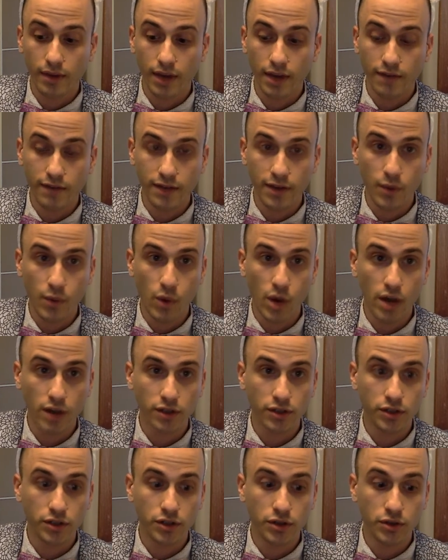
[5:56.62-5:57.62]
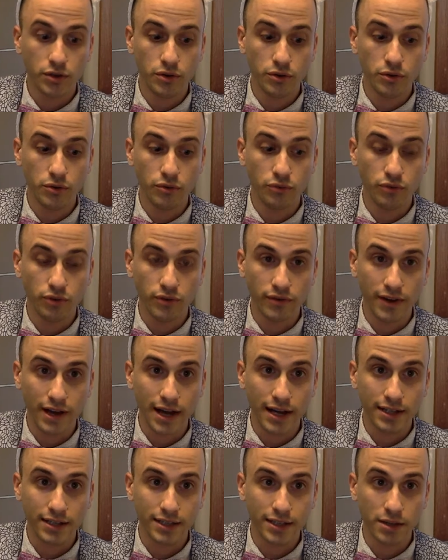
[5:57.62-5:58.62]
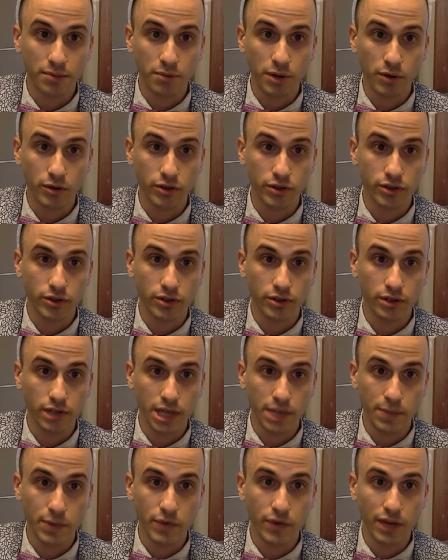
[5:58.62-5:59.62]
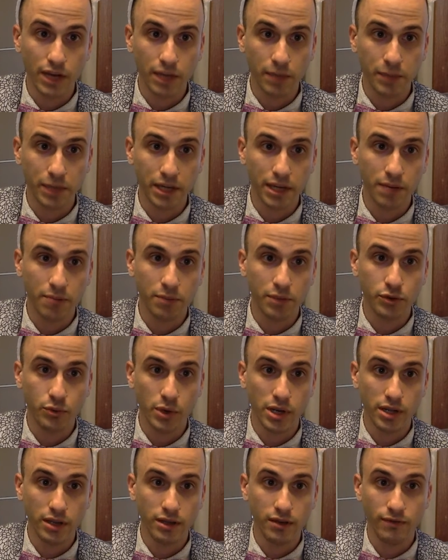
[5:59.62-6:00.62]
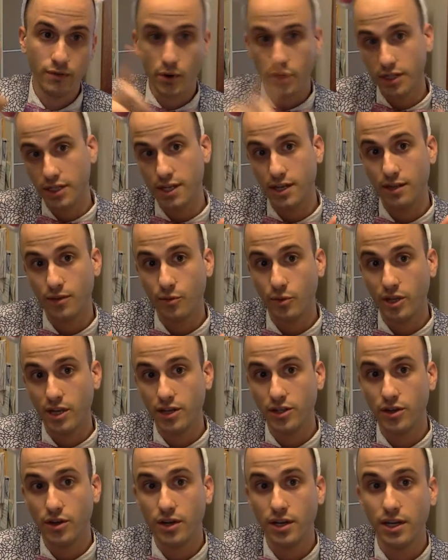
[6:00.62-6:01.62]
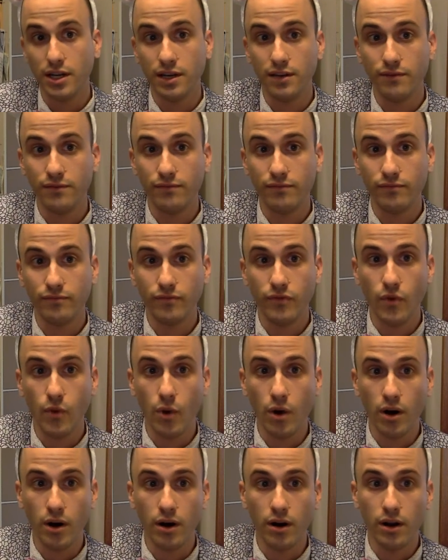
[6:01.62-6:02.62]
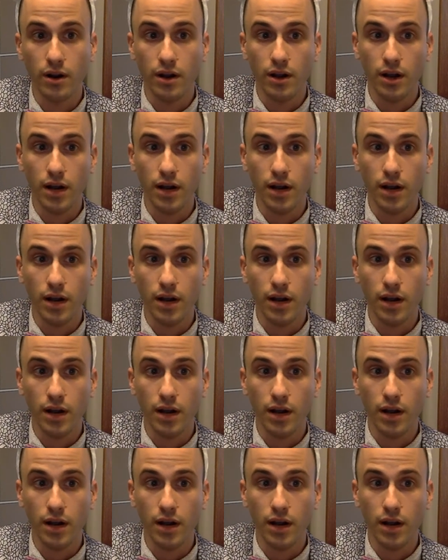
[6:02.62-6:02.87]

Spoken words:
if they want to revise their poster, keep developing it between the 14th when they turn it in for